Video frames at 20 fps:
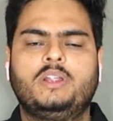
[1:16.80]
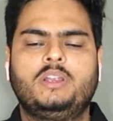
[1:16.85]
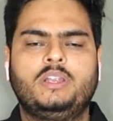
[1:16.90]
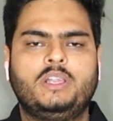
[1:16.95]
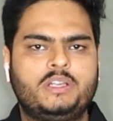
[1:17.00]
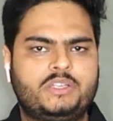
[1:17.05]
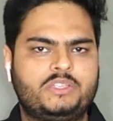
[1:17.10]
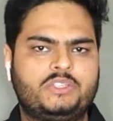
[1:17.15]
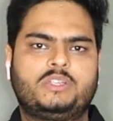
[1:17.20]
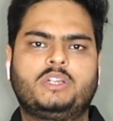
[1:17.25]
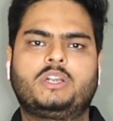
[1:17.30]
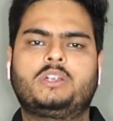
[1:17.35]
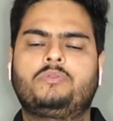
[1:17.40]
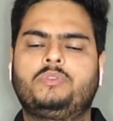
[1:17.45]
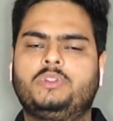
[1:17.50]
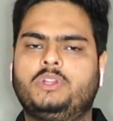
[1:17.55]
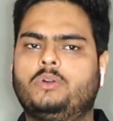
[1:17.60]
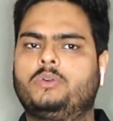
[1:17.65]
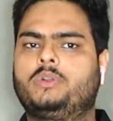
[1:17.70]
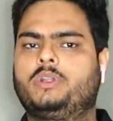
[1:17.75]
Let's start
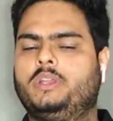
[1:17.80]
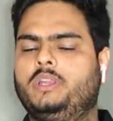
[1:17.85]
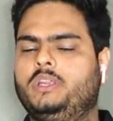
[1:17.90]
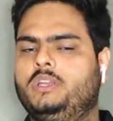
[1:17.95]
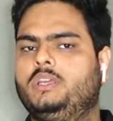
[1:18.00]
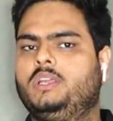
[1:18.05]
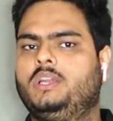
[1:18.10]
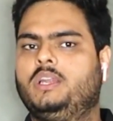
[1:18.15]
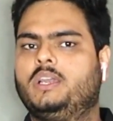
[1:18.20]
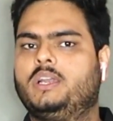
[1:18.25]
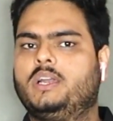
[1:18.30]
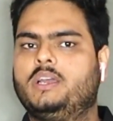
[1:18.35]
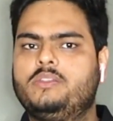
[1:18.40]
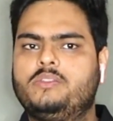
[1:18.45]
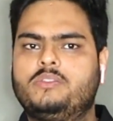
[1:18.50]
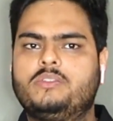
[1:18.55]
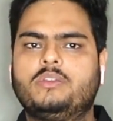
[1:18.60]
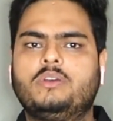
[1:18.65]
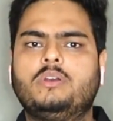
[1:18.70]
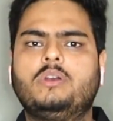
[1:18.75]
without any delay,
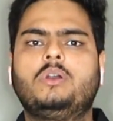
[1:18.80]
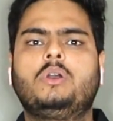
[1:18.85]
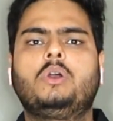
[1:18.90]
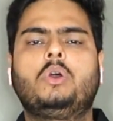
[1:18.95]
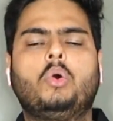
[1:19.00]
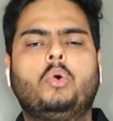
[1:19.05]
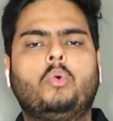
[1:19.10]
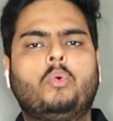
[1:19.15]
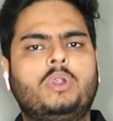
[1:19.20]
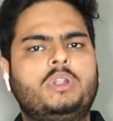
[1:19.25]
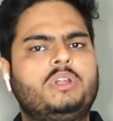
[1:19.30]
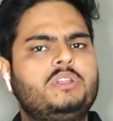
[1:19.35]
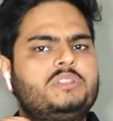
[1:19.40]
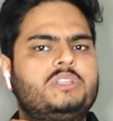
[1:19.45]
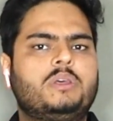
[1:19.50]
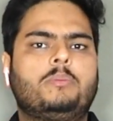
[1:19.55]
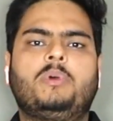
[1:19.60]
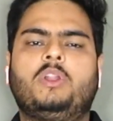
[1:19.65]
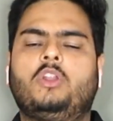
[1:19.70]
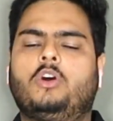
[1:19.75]
guys. What is
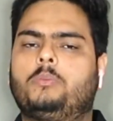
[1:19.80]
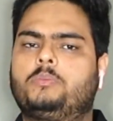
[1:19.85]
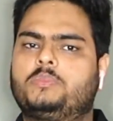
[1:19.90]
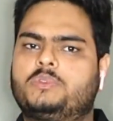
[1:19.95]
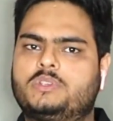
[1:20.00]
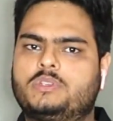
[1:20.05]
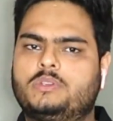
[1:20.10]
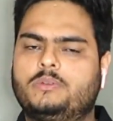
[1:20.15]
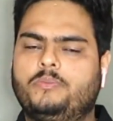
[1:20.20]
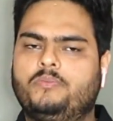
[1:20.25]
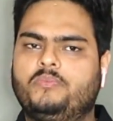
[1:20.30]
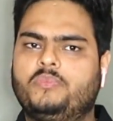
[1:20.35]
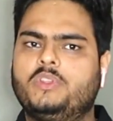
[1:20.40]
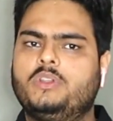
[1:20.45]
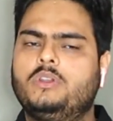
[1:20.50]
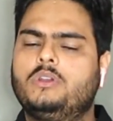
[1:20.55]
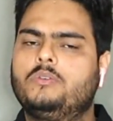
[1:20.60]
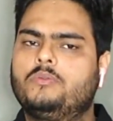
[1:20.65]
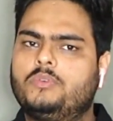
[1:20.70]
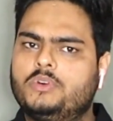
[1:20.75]
MLOps?
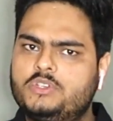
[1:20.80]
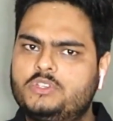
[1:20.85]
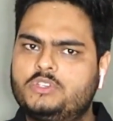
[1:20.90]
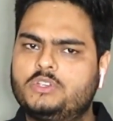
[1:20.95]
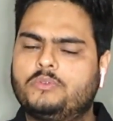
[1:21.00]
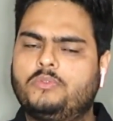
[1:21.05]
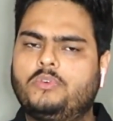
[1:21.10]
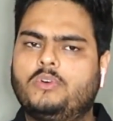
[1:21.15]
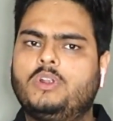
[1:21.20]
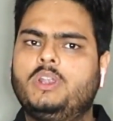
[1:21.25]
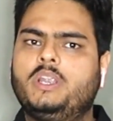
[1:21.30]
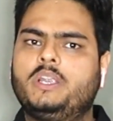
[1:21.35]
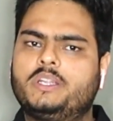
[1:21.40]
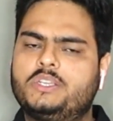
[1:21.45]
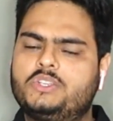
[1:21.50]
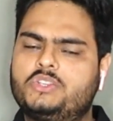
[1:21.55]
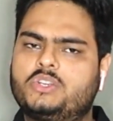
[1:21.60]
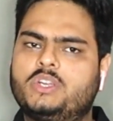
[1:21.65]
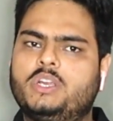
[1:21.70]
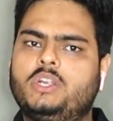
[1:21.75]
First of all, let
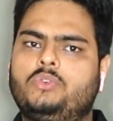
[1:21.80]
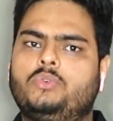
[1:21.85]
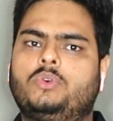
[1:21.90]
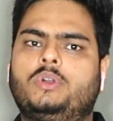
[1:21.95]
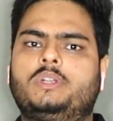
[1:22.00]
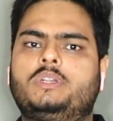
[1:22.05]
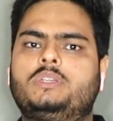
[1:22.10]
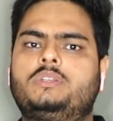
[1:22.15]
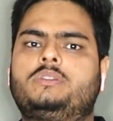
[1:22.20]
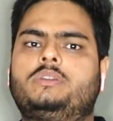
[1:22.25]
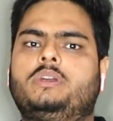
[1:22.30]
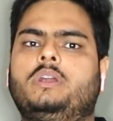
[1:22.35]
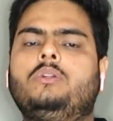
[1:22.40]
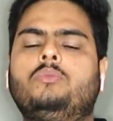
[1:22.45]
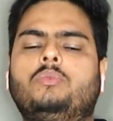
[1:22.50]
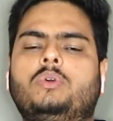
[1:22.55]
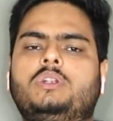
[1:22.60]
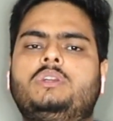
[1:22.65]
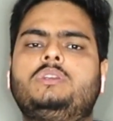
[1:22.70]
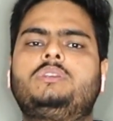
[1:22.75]
us try to understand
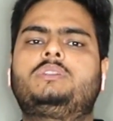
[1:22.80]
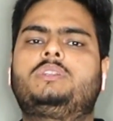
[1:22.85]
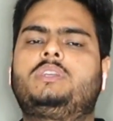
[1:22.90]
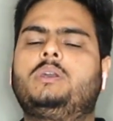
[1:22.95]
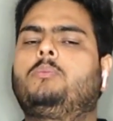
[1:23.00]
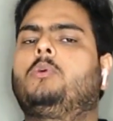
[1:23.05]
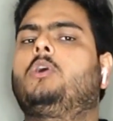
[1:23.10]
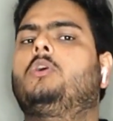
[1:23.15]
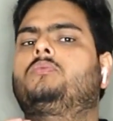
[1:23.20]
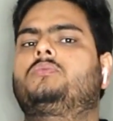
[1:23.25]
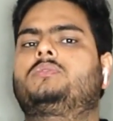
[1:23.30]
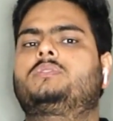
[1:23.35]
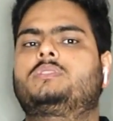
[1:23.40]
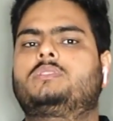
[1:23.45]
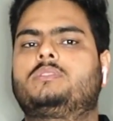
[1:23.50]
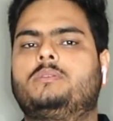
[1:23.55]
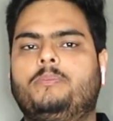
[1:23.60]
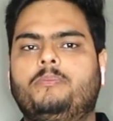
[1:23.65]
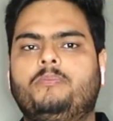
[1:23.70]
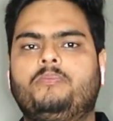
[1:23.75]
what is
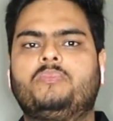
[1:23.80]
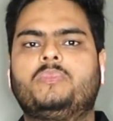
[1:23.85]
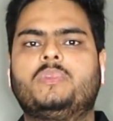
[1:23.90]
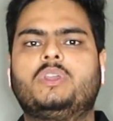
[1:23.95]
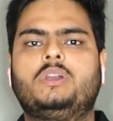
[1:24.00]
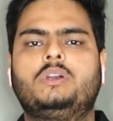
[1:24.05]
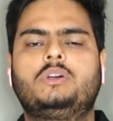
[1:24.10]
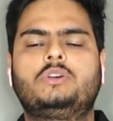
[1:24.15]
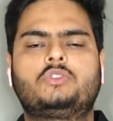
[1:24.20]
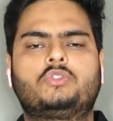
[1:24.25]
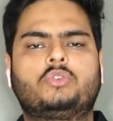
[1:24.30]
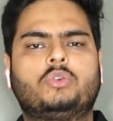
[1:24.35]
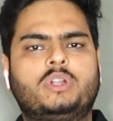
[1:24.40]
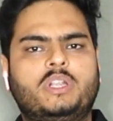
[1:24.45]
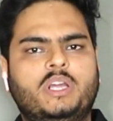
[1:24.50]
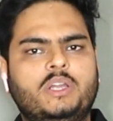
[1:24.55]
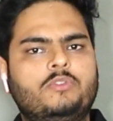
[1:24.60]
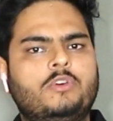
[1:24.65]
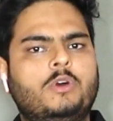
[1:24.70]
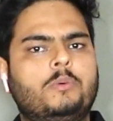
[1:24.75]
DevOps. So
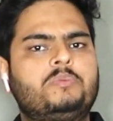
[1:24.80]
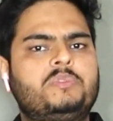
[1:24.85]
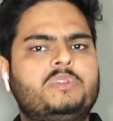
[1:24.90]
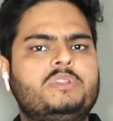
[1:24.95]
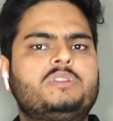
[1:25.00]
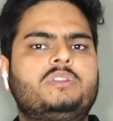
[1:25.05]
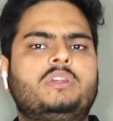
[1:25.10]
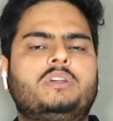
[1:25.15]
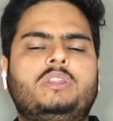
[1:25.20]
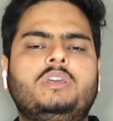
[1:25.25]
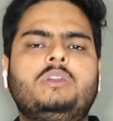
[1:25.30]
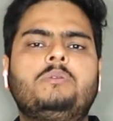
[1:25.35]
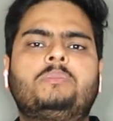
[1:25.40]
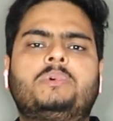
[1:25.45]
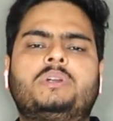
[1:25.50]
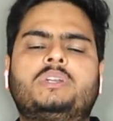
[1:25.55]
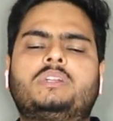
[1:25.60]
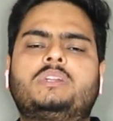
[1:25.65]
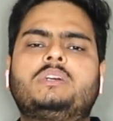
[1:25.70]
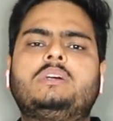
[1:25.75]
DevOps is nothing
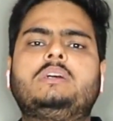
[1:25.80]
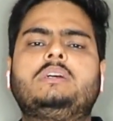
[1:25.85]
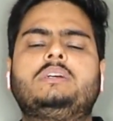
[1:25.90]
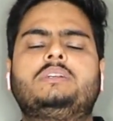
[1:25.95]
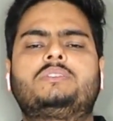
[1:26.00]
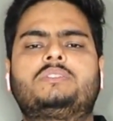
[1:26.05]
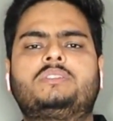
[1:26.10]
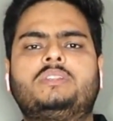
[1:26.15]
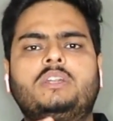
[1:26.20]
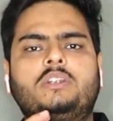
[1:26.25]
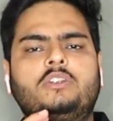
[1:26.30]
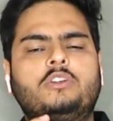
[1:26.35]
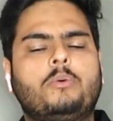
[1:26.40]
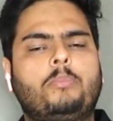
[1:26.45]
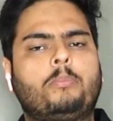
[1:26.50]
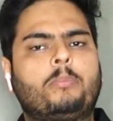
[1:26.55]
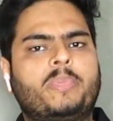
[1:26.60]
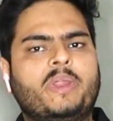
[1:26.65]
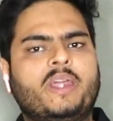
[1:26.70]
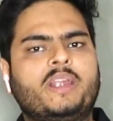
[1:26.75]
but set
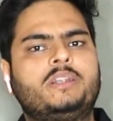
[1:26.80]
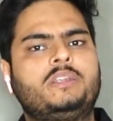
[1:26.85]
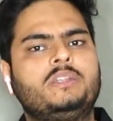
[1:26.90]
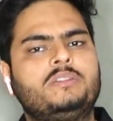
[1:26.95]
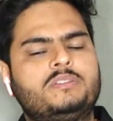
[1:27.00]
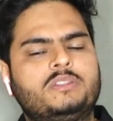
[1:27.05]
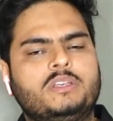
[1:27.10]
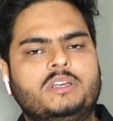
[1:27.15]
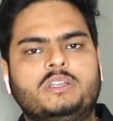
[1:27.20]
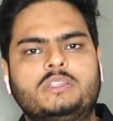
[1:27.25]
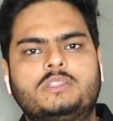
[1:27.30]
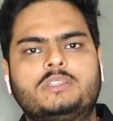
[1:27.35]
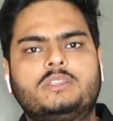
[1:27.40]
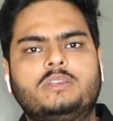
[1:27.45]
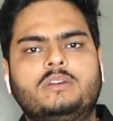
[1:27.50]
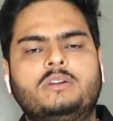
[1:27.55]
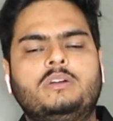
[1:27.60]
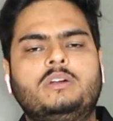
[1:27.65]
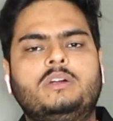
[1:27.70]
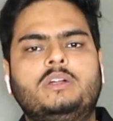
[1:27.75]
of practices
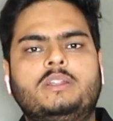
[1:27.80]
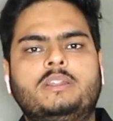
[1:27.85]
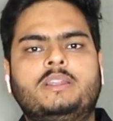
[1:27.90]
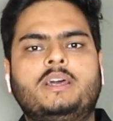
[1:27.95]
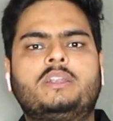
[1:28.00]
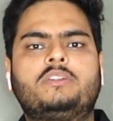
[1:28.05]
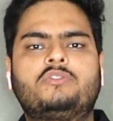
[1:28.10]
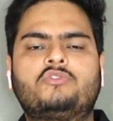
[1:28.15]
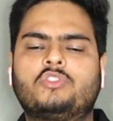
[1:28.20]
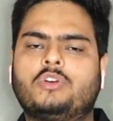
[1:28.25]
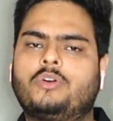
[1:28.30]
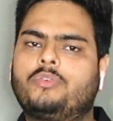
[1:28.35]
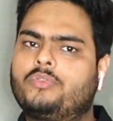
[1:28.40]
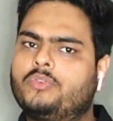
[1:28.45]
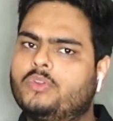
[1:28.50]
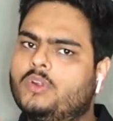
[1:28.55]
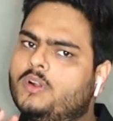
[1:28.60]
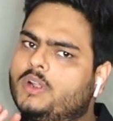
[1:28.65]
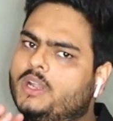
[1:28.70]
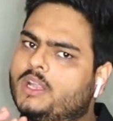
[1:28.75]
that
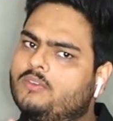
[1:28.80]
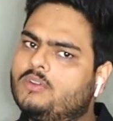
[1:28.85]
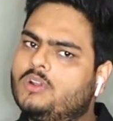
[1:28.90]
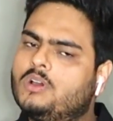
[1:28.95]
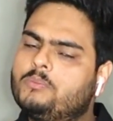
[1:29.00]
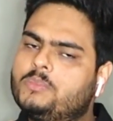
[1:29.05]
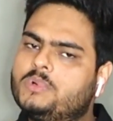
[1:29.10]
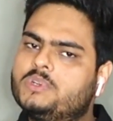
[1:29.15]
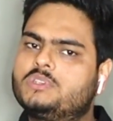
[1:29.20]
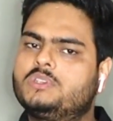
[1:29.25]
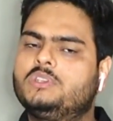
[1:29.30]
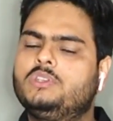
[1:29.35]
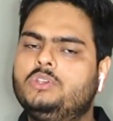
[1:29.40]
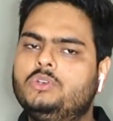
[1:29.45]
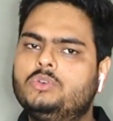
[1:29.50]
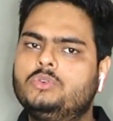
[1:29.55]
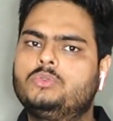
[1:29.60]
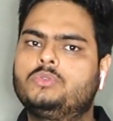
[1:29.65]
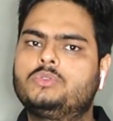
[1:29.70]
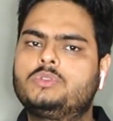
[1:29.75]
software developers
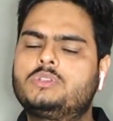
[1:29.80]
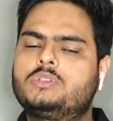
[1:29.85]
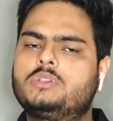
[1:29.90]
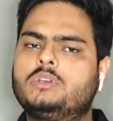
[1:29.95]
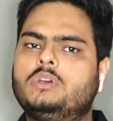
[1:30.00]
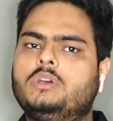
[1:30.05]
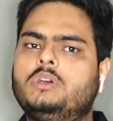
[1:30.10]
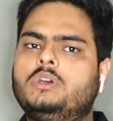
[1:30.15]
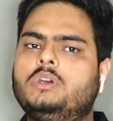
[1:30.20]
use